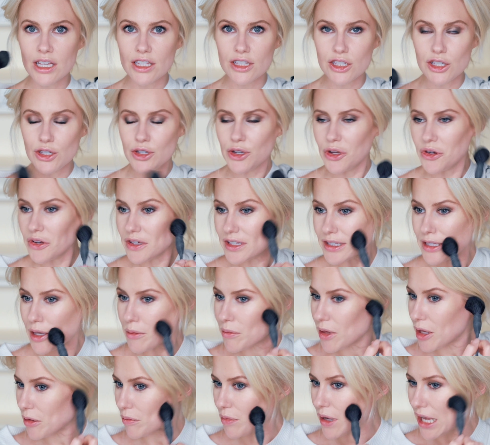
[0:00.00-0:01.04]
So you notice
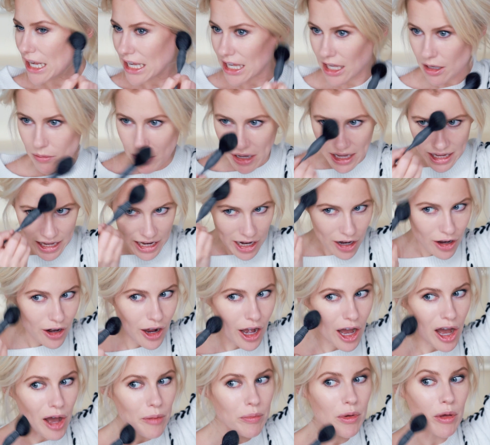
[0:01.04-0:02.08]
I'm like picking my hair
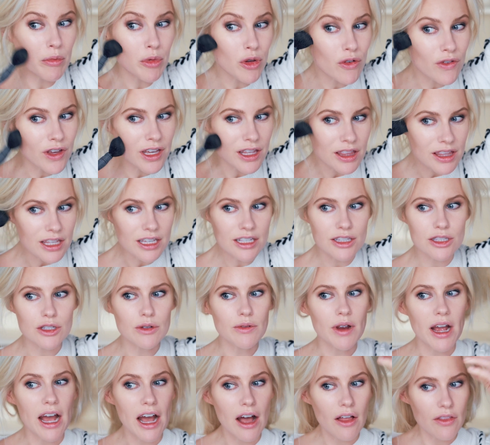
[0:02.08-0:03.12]
up and moving things
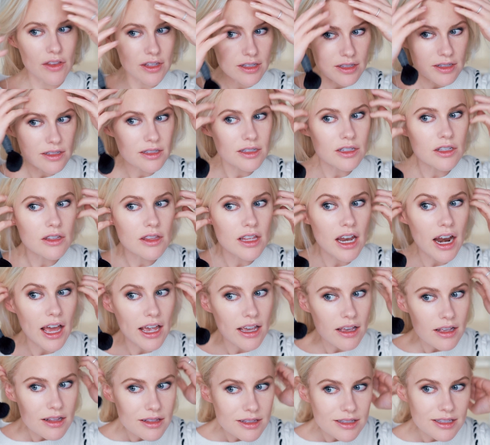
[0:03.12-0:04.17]
around. This is so that I
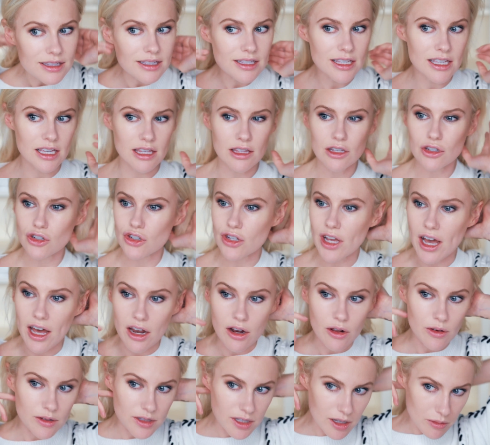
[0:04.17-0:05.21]
can see the
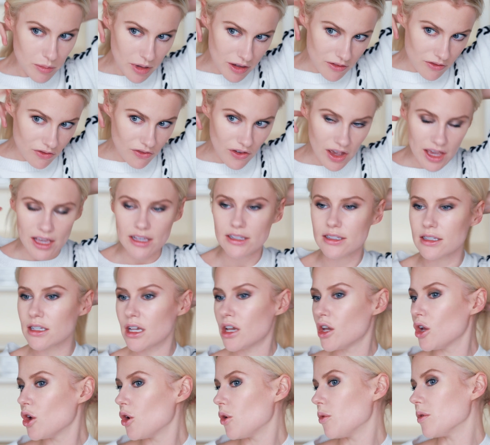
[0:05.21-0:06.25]
shadows on my face
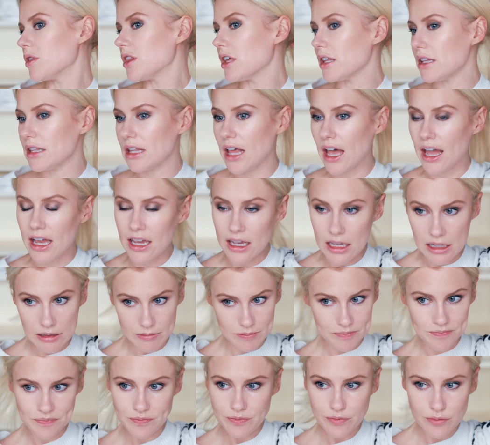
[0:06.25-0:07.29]
with the light.
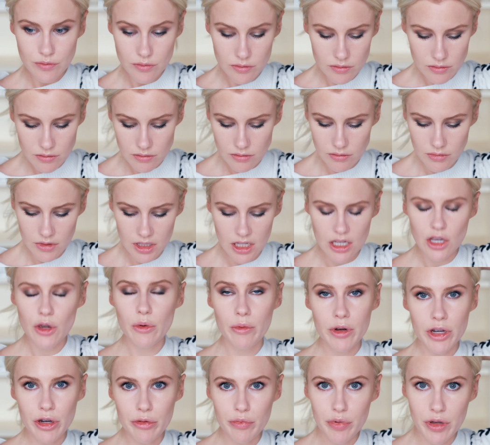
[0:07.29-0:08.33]

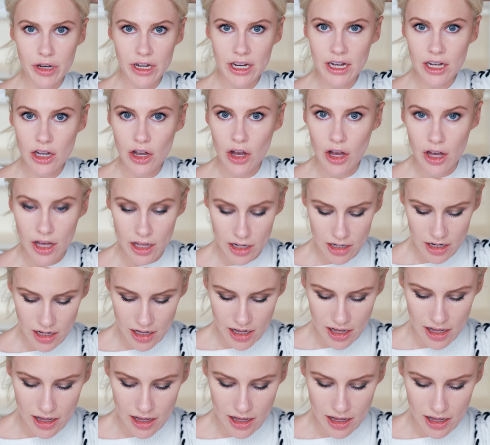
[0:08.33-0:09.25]
When you're putting on